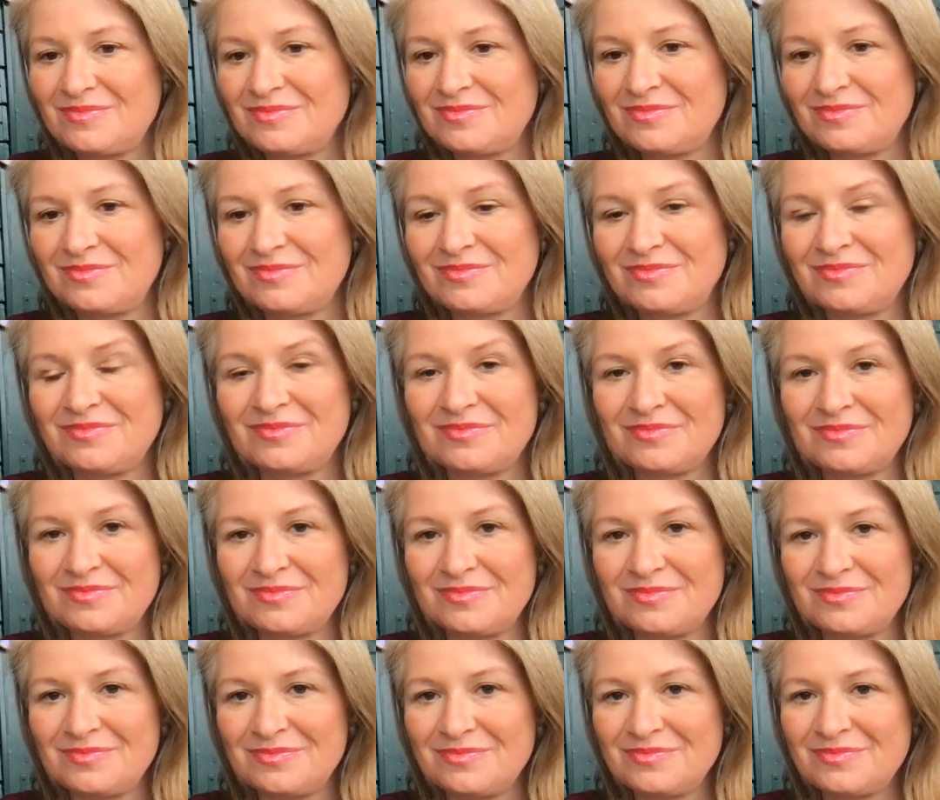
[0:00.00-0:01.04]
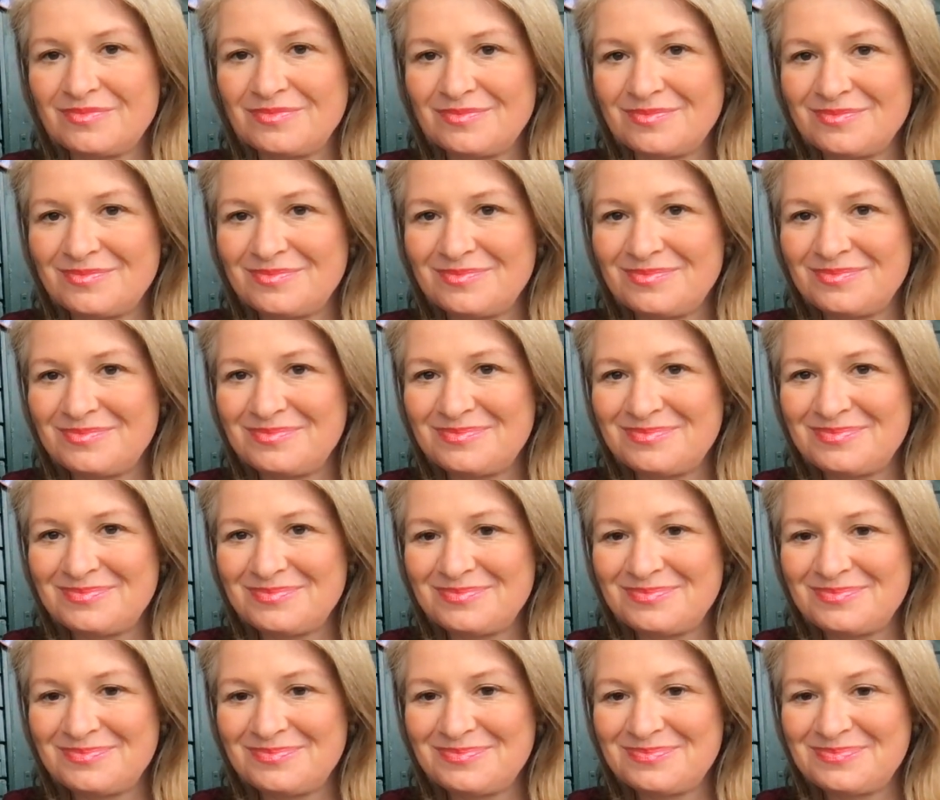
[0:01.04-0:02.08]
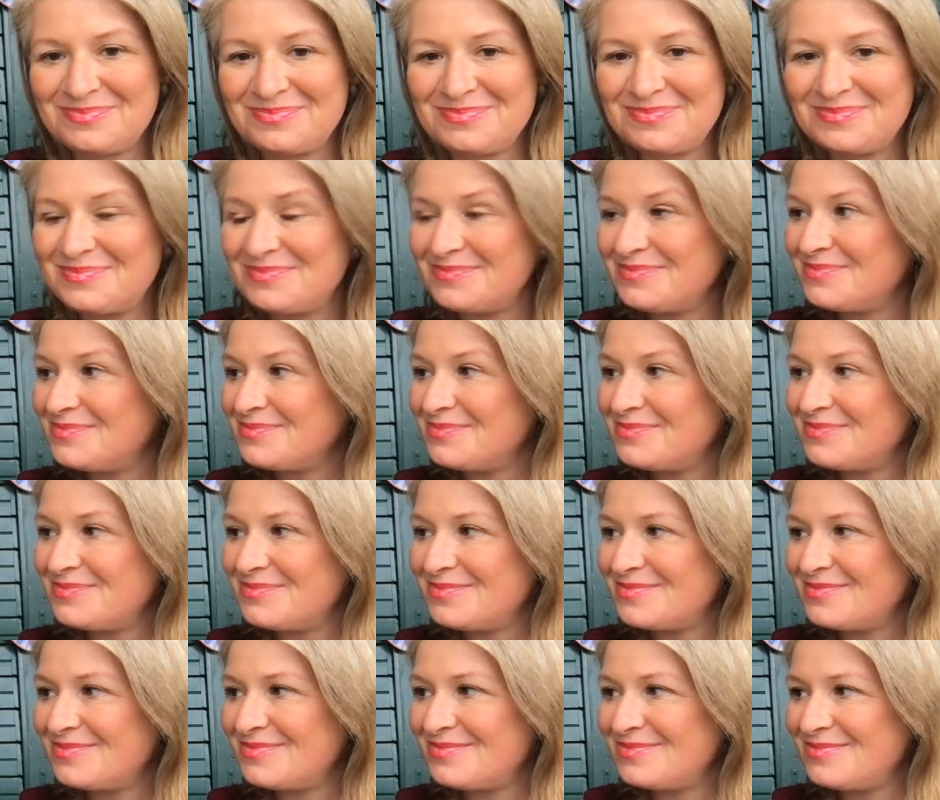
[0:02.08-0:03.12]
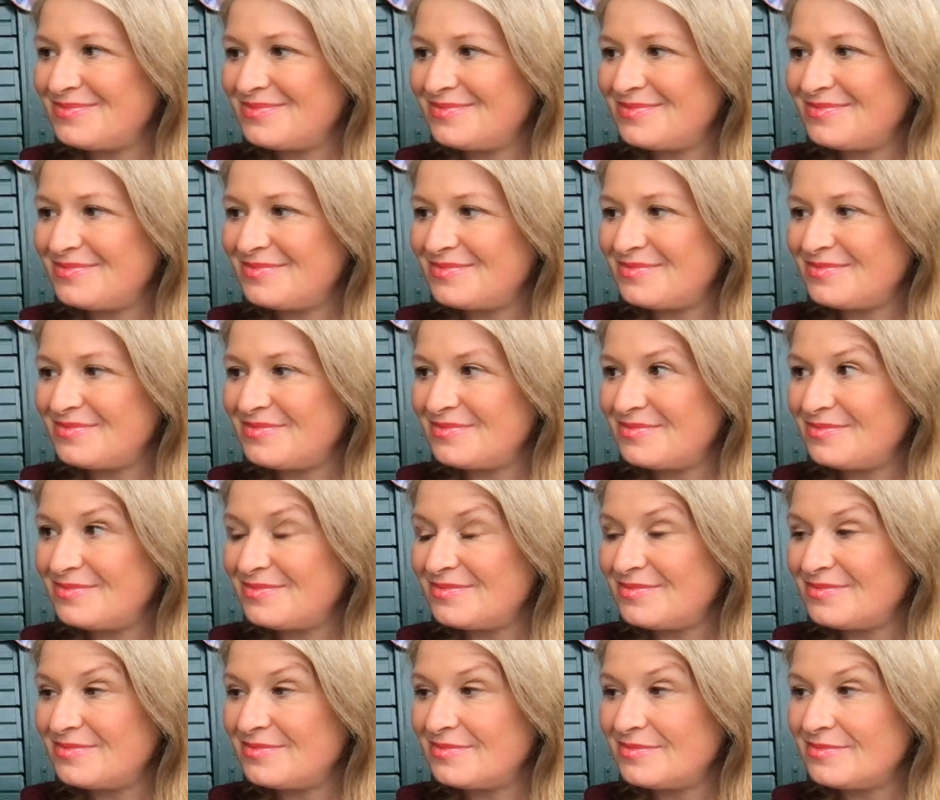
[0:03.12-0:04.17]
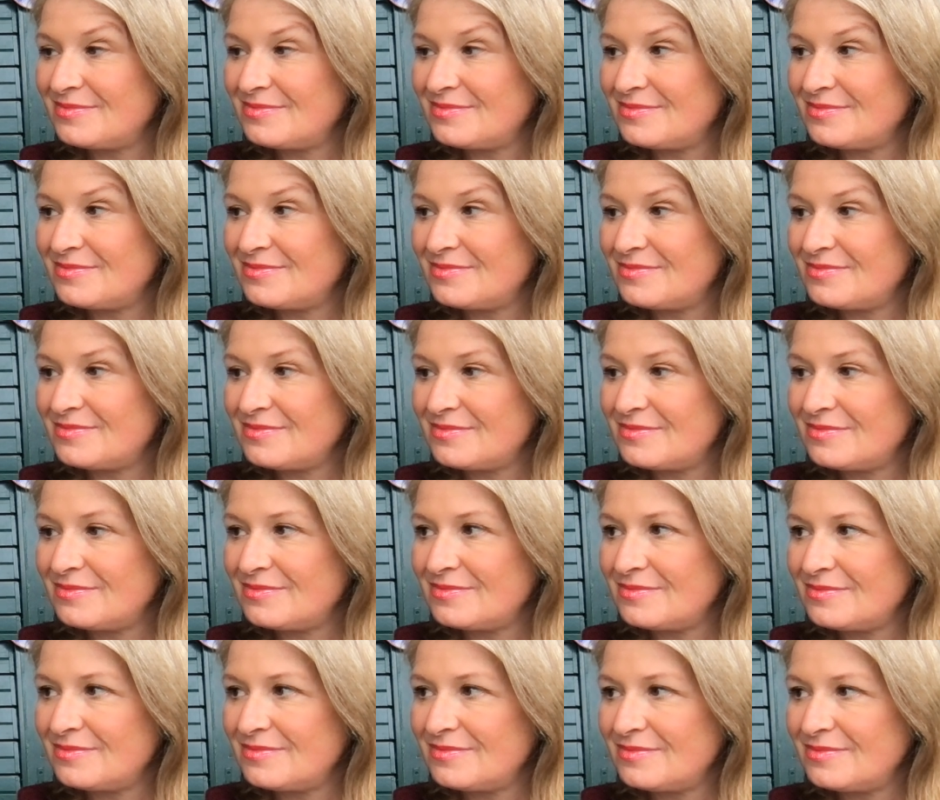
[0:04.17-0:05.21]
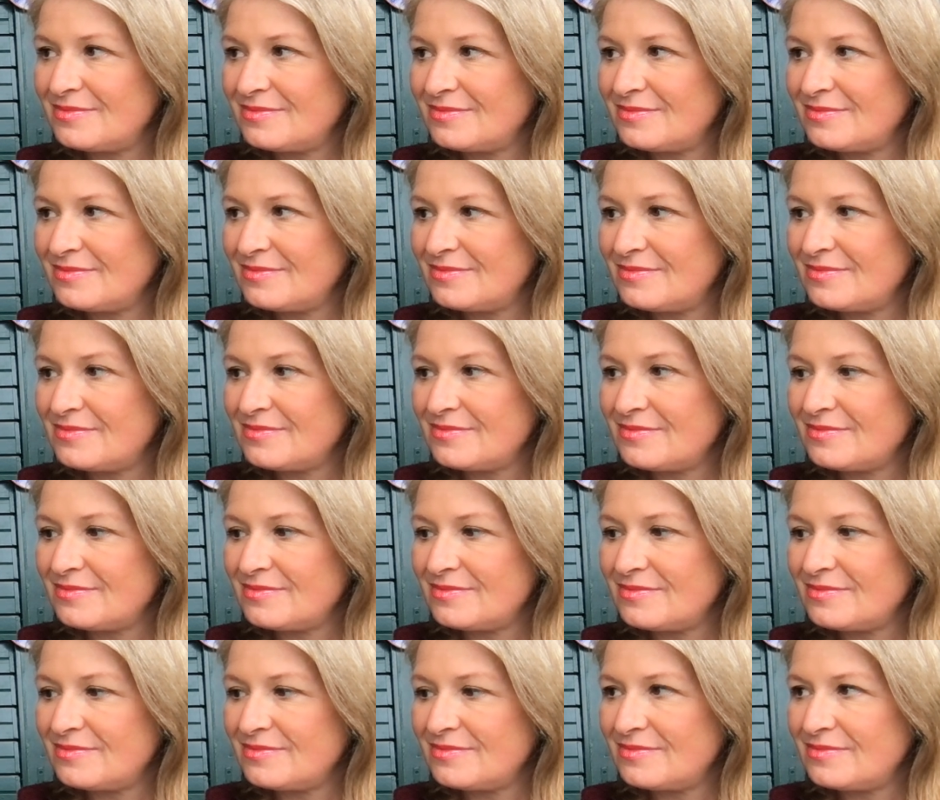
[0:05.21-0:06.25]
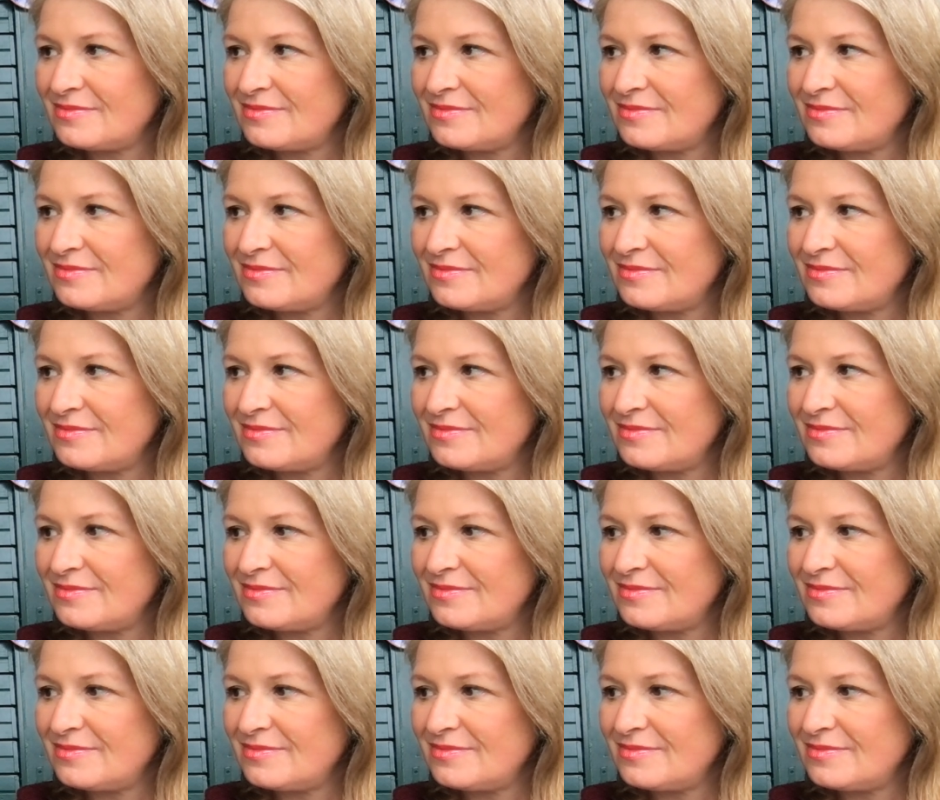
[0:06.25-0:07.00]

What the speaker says: (not speaking)